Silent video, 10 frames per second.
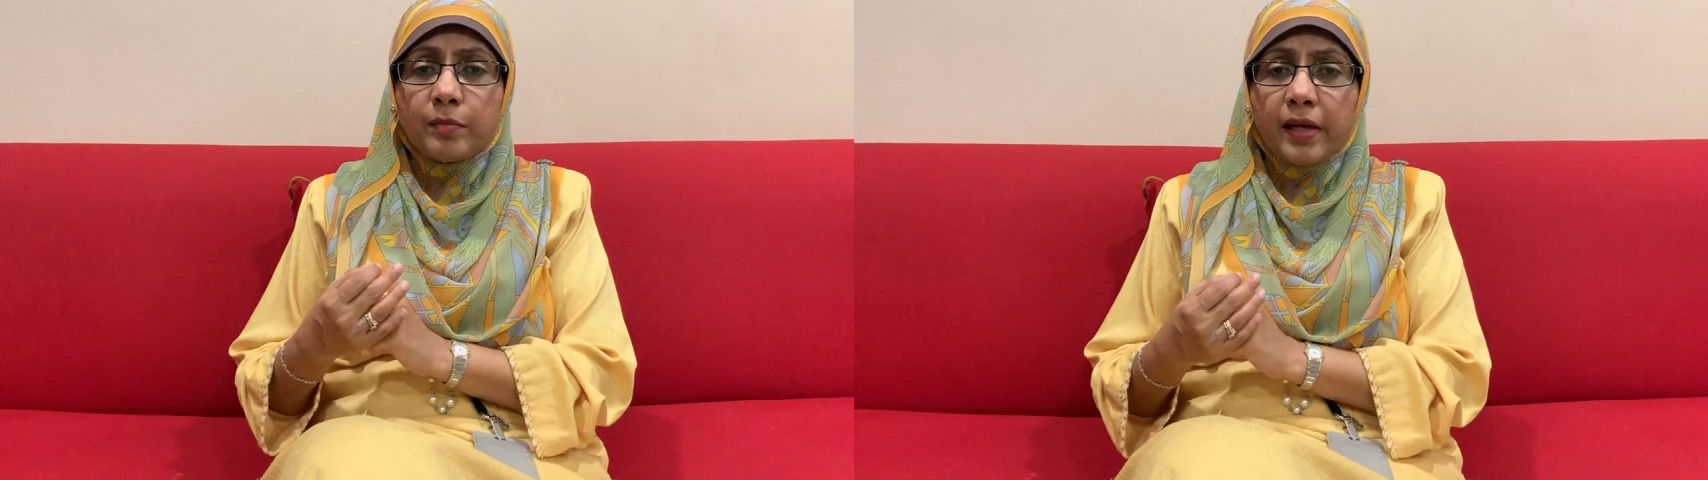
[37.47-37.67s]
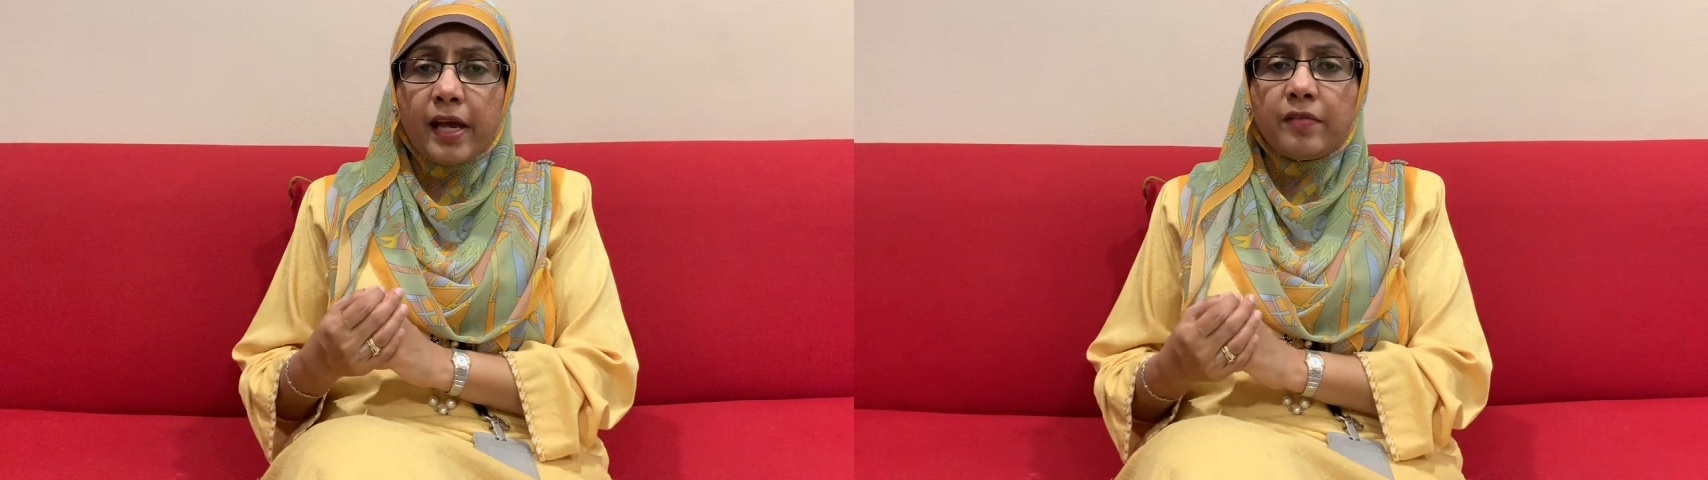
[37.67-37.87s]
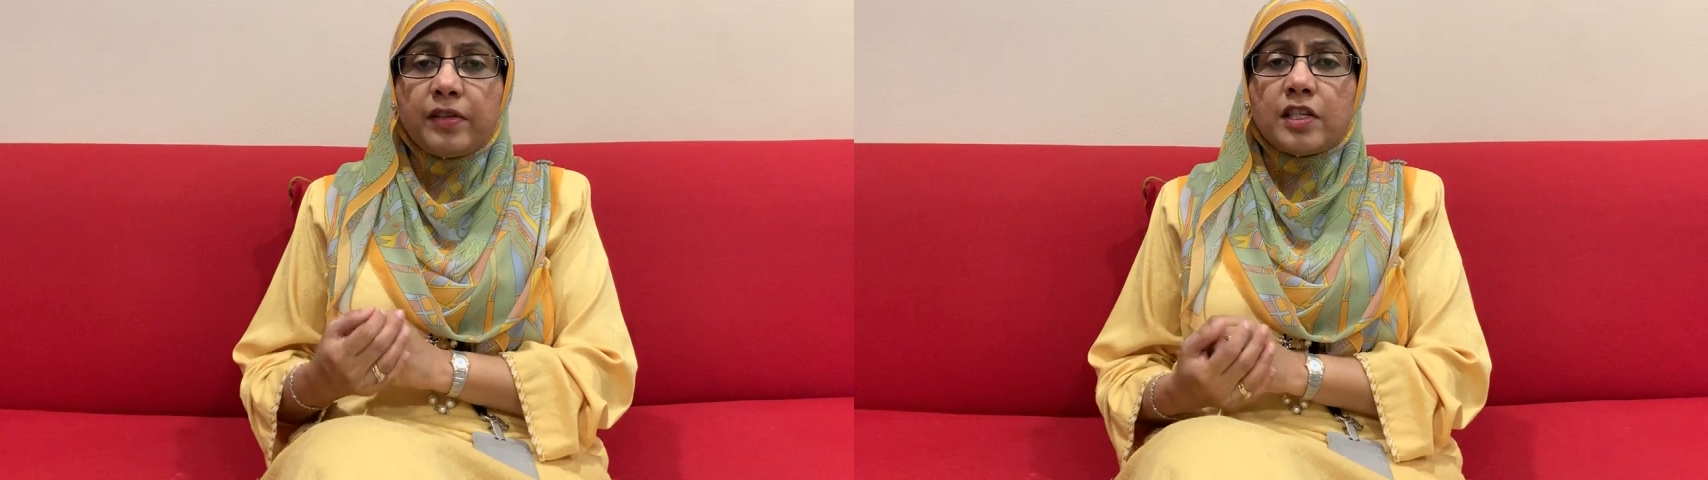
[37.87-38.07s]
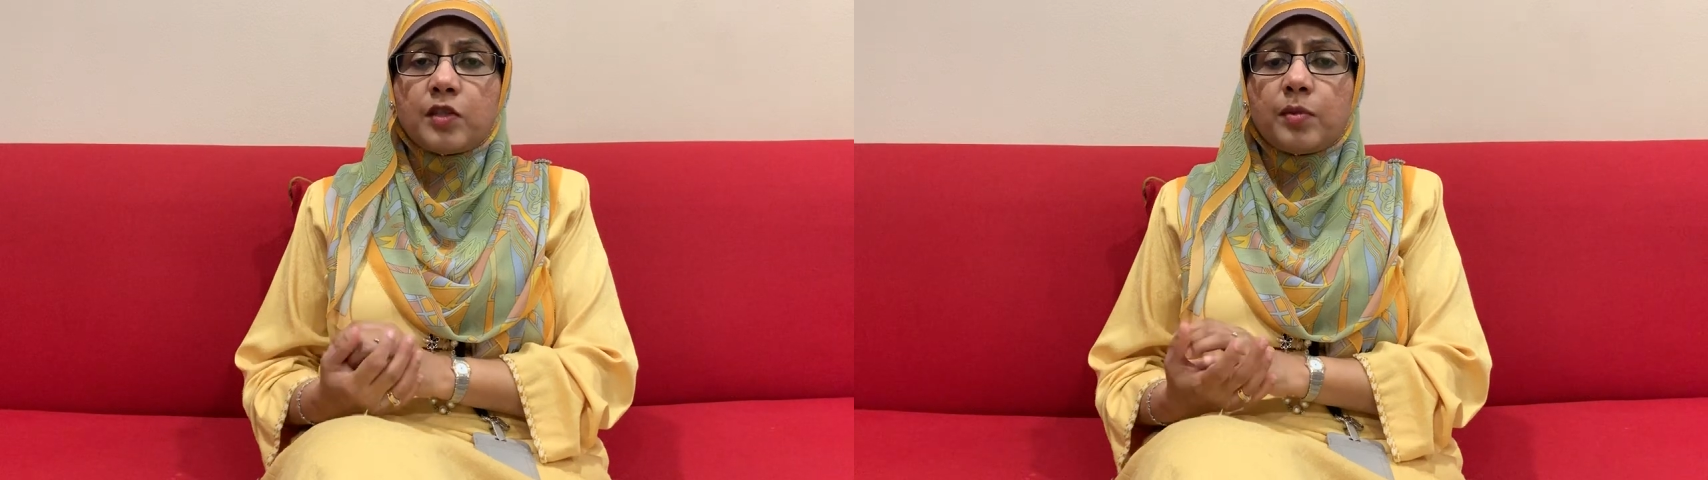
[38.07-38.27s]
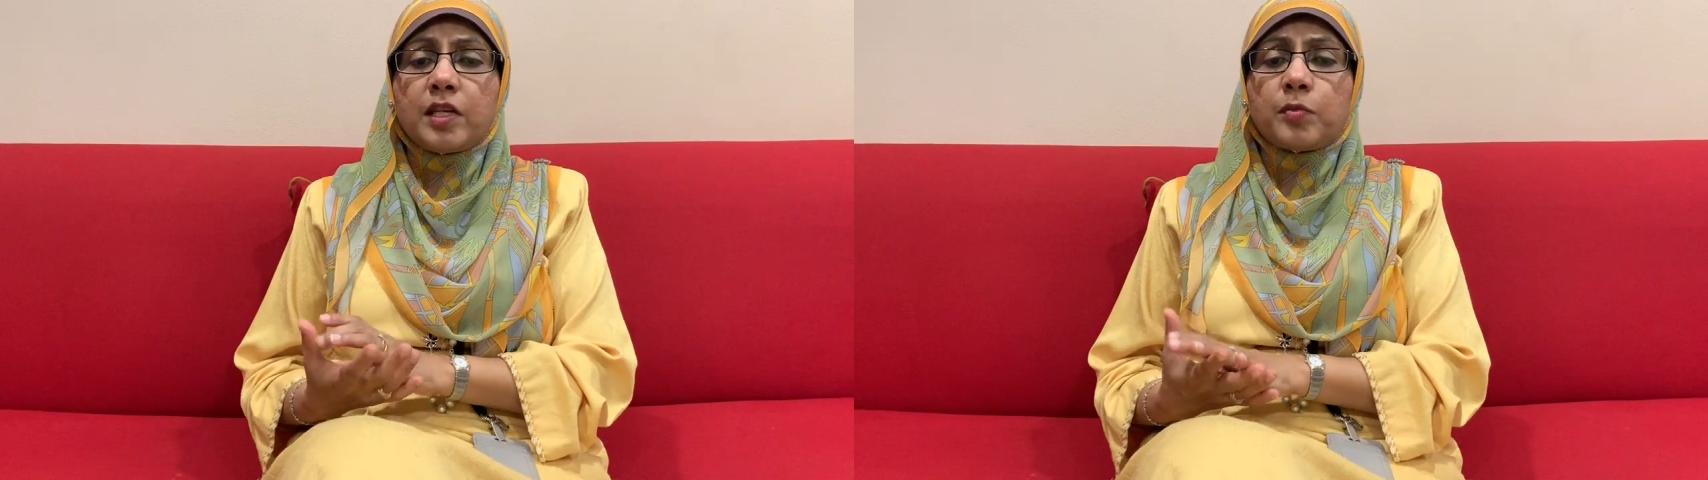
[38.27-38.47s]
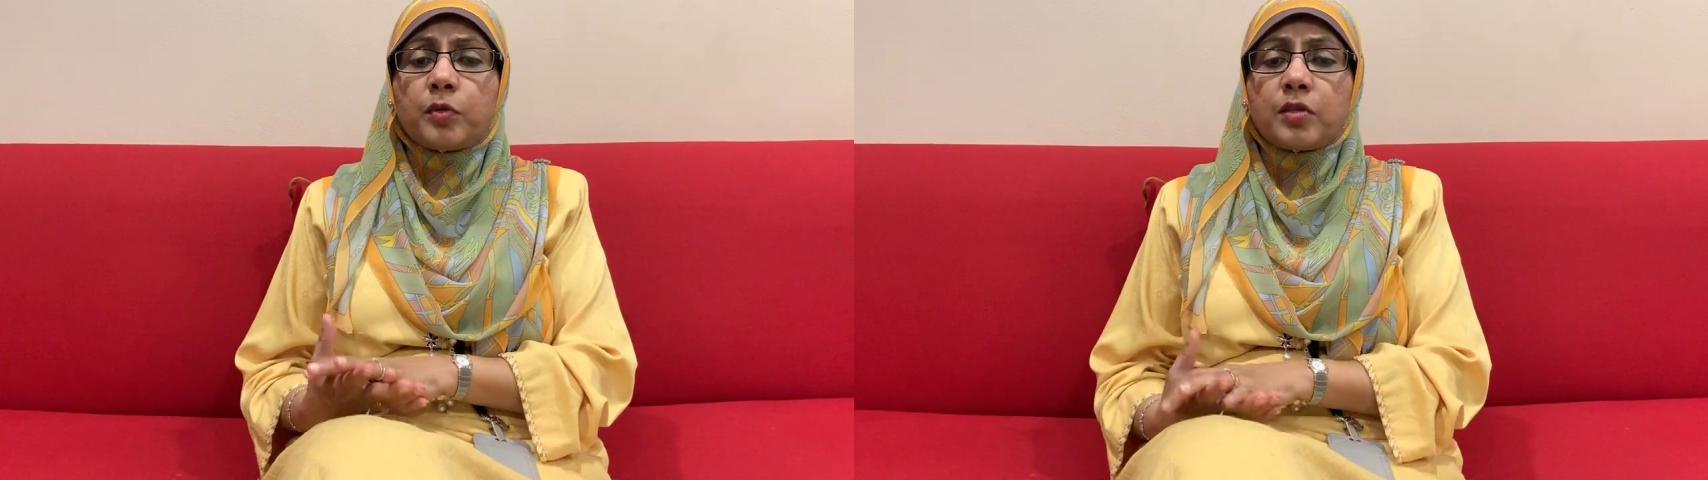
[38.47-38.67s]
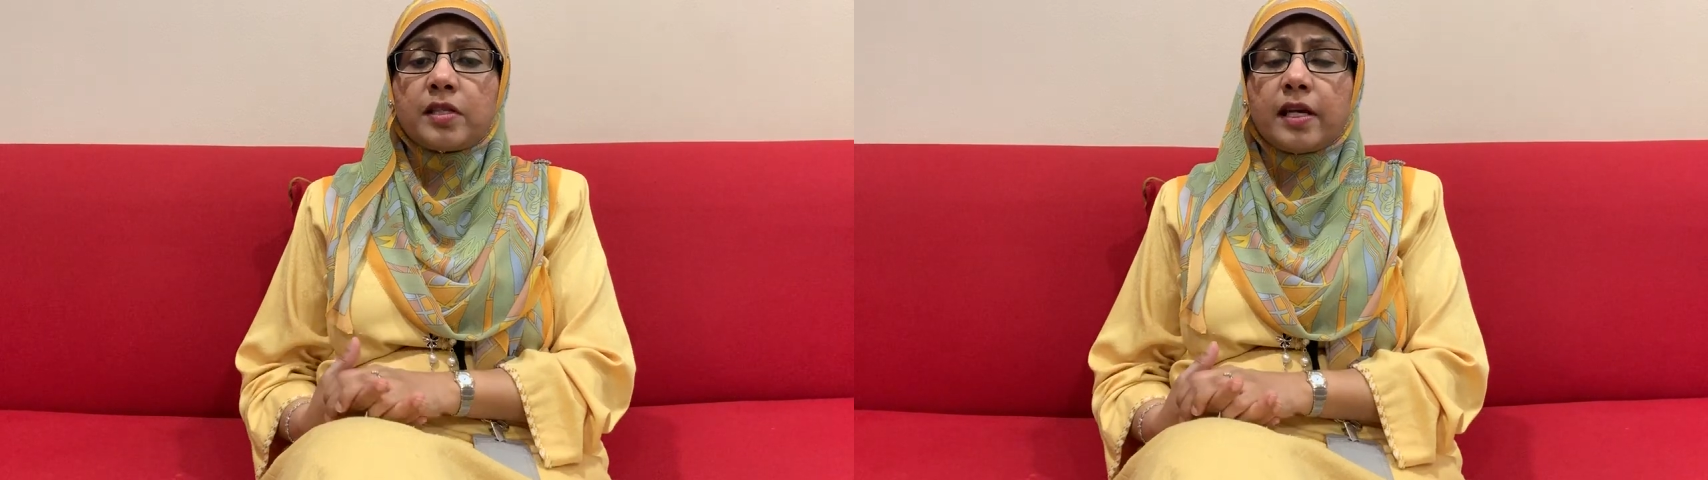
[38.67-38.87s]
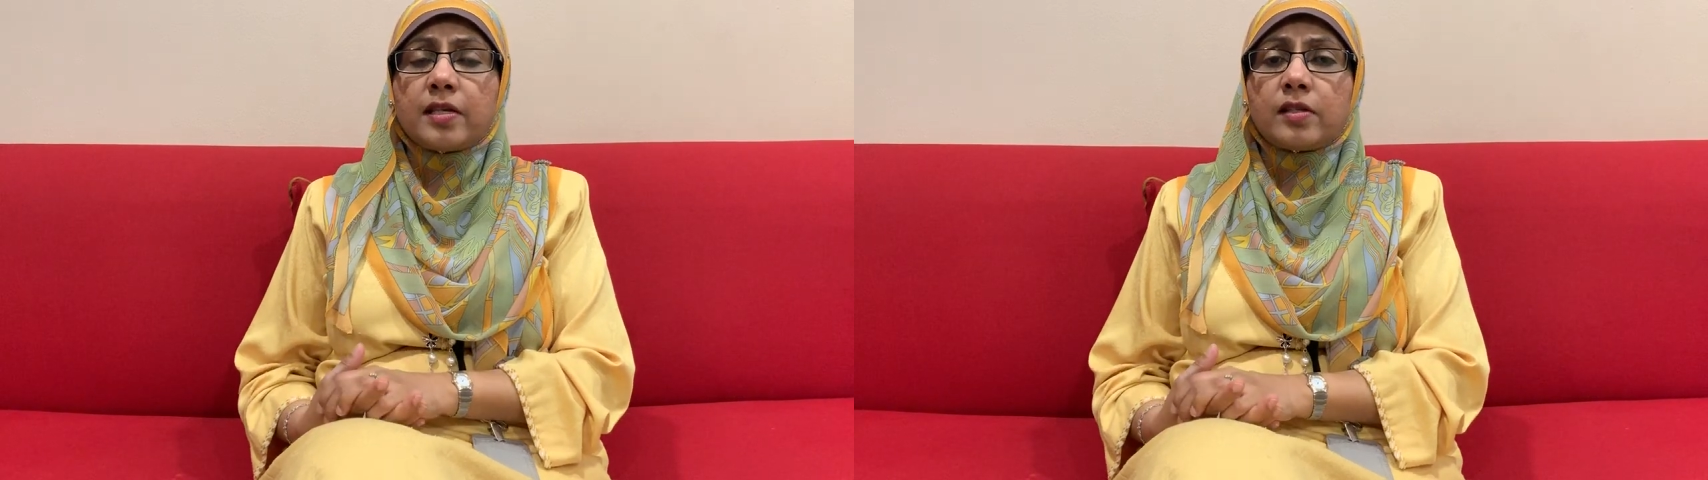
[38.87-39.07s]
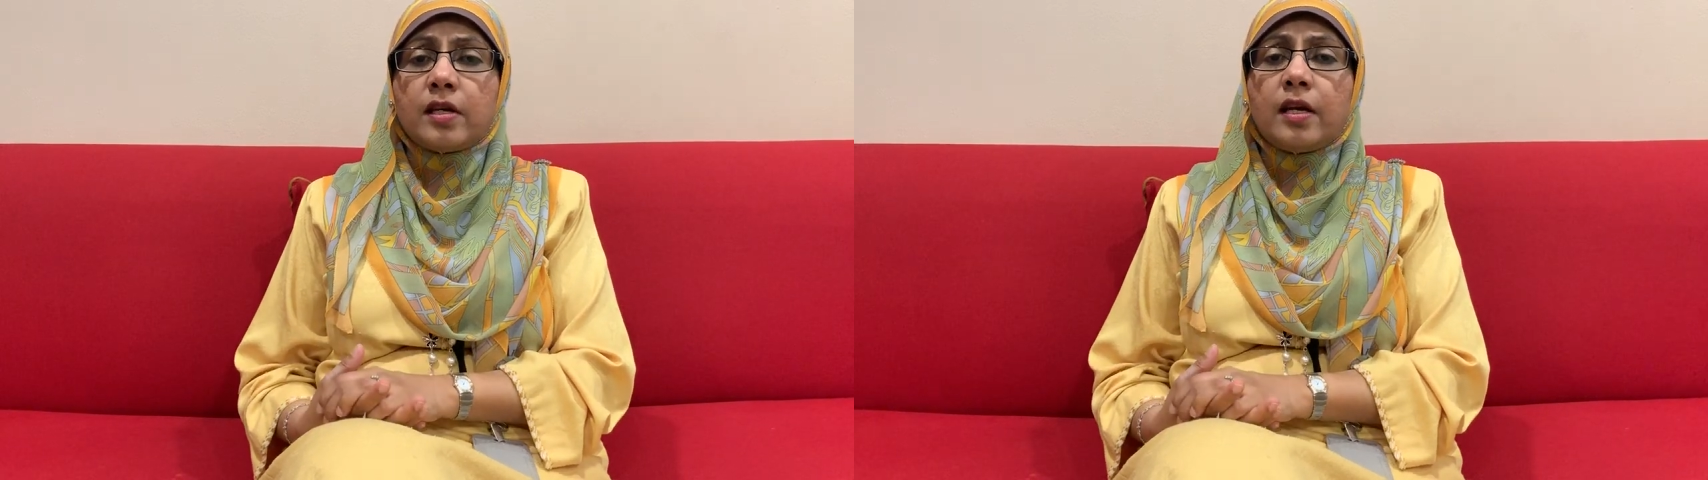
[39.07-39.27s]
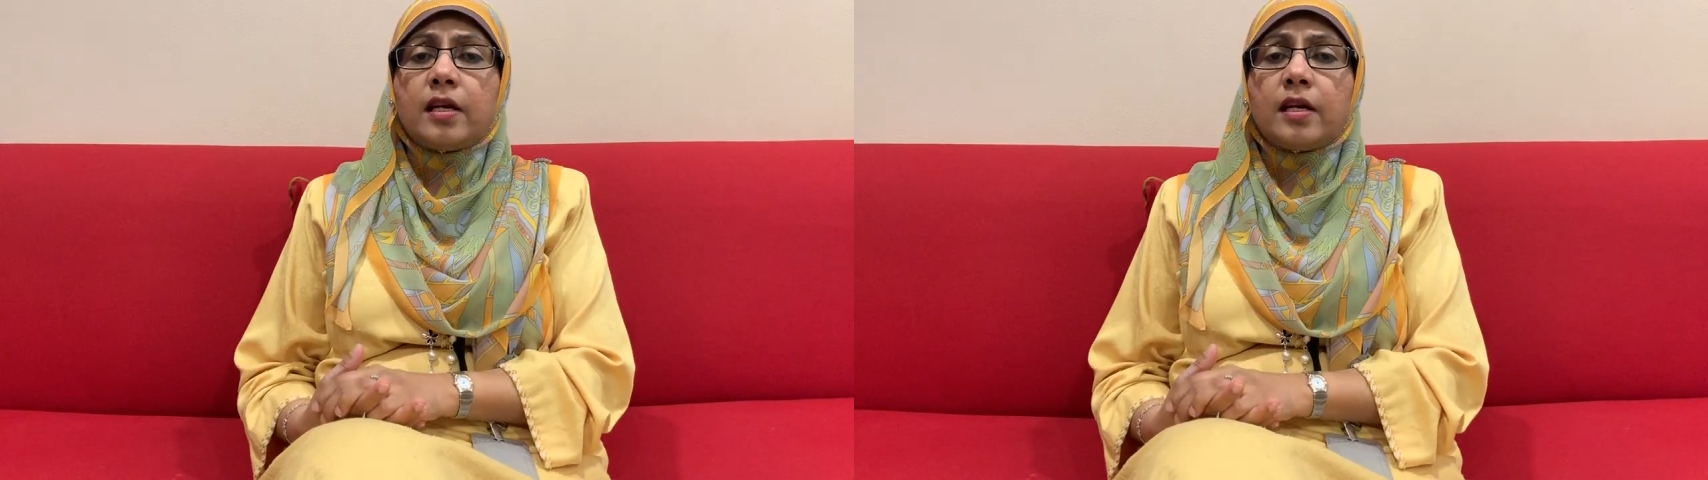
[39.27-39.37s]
by evidence-based process,